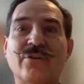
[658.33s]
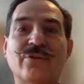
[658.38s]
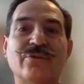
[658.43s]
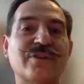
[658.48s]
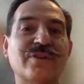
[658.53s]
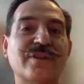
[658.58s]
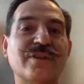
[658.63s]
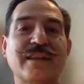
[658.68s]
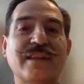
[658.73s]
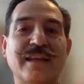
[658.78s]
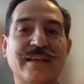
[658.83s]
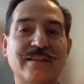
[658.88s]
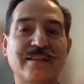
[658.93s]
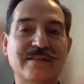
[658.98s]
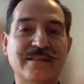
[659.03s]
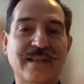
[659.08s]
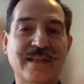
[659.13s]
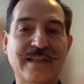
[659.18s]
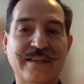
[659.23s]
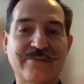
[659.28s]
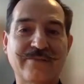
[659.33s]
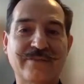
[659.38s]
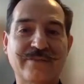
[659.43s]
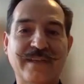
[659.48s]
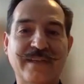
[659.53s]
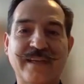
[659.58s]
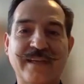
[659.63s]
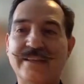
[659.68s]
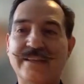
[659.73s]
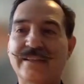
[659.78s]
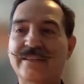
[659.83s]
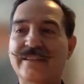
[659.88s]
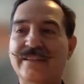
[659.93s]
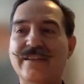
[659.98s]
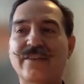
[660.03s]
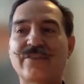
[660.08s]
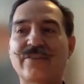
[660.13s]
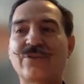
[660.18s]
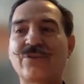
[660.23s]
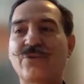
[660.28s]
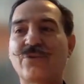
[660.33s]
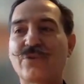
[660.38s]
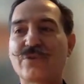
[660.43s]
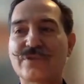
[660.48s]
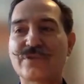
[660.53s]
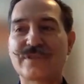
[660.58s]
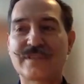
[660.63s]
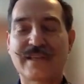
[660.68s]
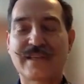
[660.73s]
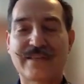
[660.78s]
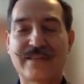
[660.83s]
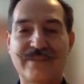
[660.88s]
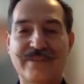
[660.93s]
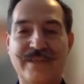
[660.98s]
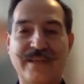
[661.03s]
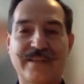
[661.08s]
those things that I've taken, the other courses that I've